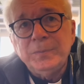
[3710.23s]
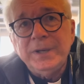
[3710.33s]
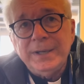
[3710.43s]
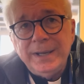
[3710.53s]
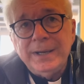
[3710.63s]
we
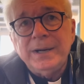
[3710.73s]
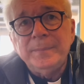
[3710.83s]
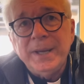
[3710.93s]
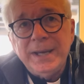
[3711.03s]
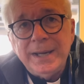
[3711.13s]
had had our
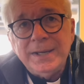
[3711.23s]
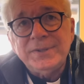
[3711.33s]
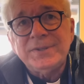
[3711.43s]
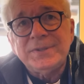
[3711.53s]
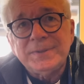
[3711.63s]

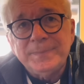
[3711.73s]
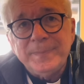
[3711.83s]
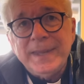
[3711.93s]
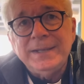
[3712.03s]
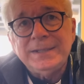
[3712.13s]
Mass
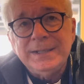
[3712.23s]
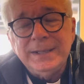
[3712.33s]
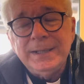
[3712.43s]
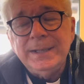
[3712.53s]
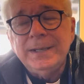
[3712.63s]
mm-hmm. at 10
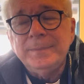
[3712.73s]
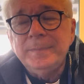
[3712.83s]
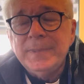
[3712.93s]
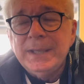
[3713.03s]
a.m.